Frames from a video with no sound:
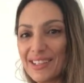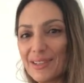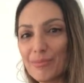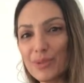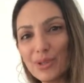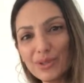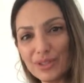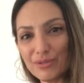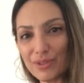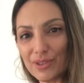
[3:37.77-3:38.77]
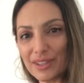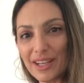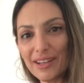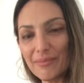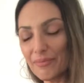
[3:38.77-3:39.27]
beautiful,
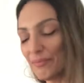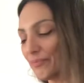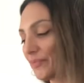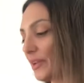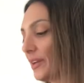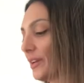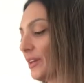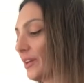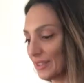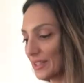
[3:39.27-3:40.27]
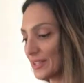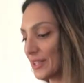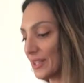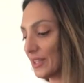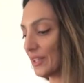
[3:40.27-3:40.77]
yeah? Let's
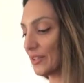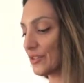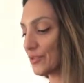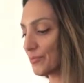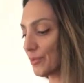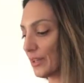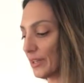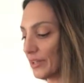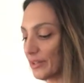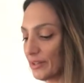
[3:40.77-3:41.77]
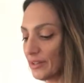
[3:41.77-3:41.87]
take another spray here.